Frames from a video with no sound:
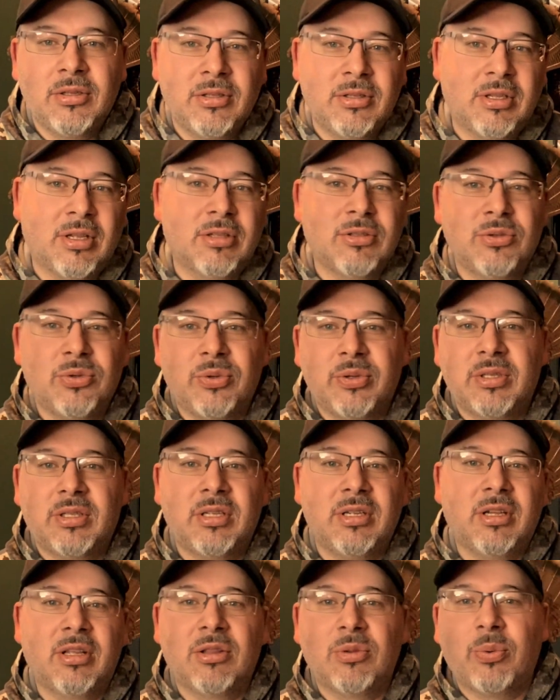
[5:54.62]
I'll do it
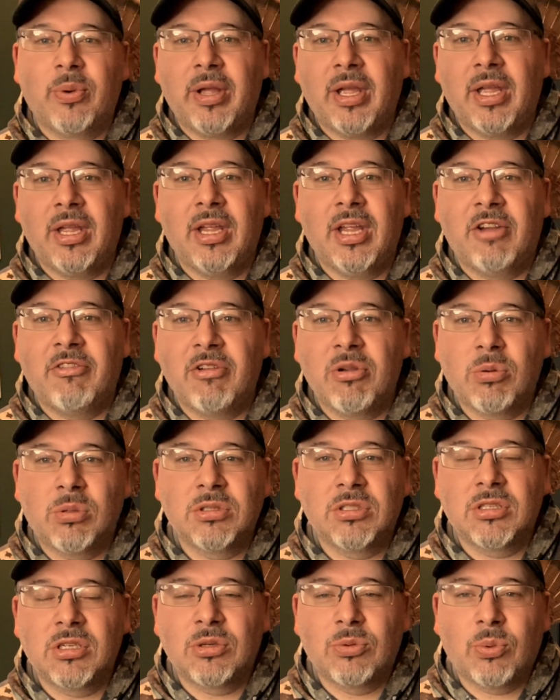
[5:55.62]
the other way every
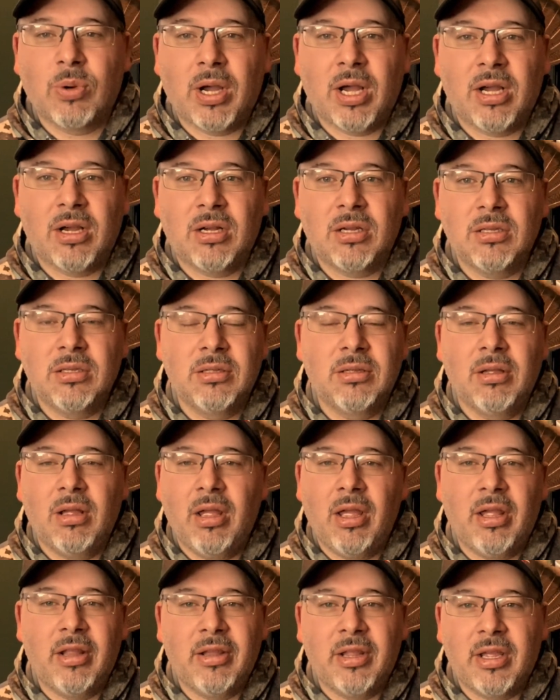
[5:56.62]
once in a while,
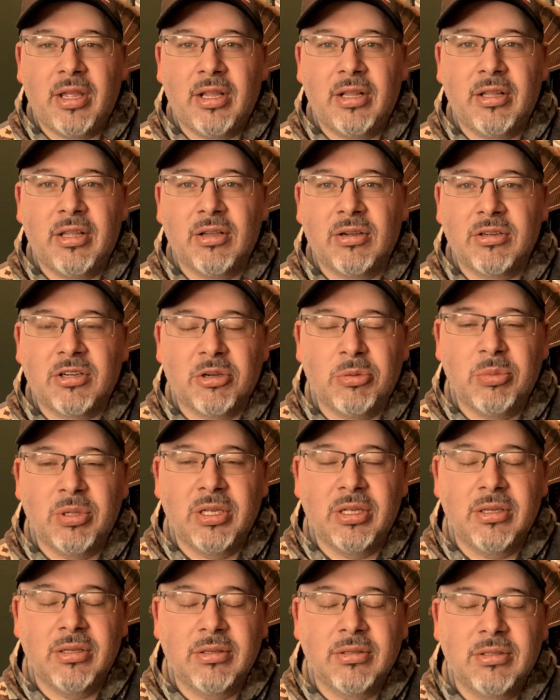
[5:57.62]
and then they'll come
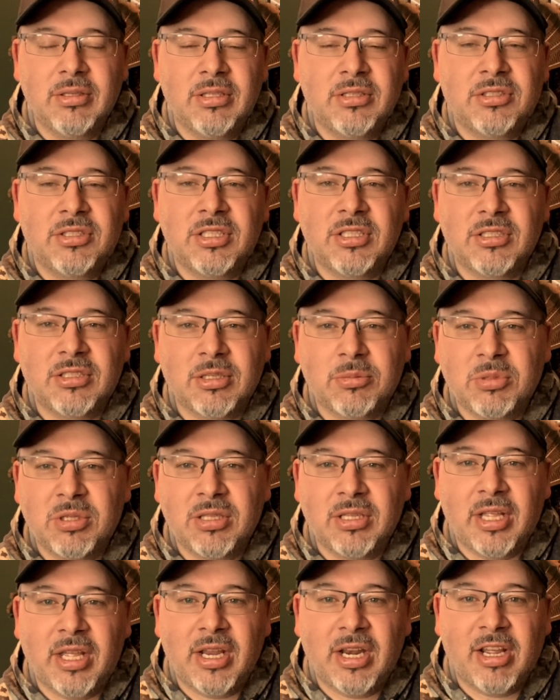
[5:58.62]
in. It's just
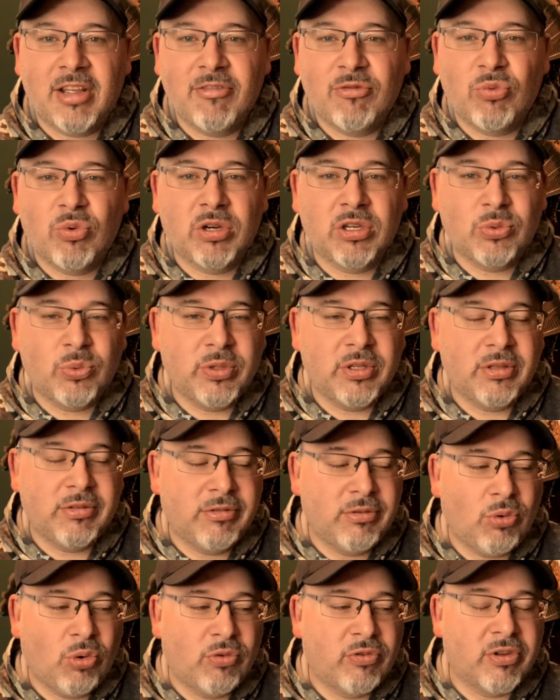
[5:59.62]
something that I've worked with
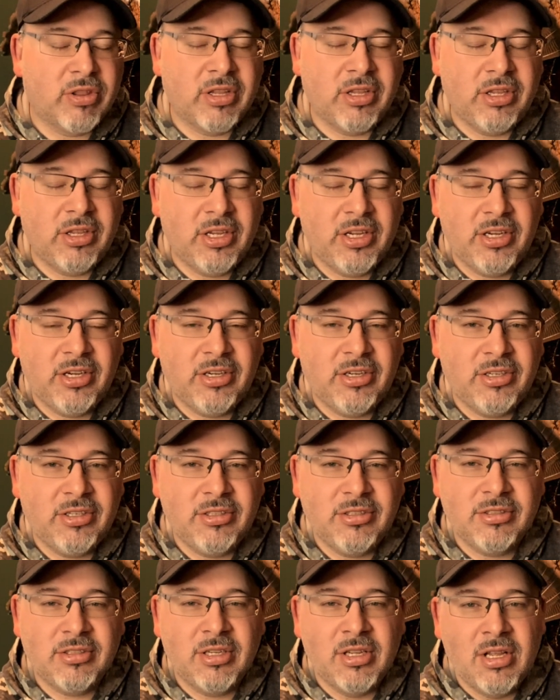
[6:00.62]
over the
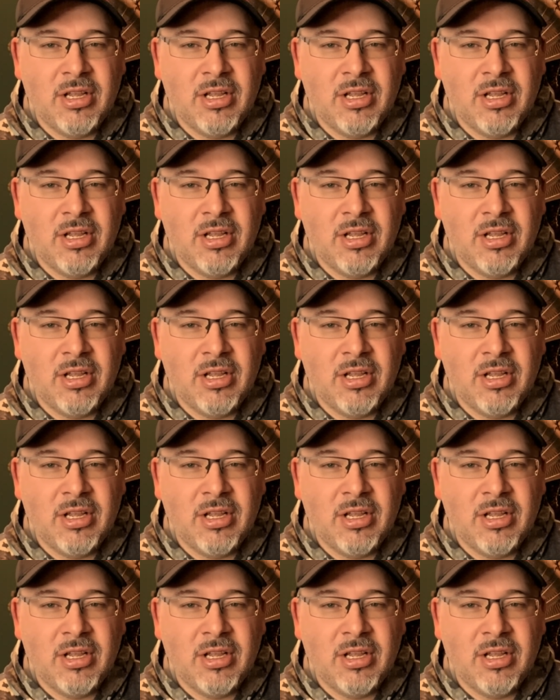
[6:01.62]
years.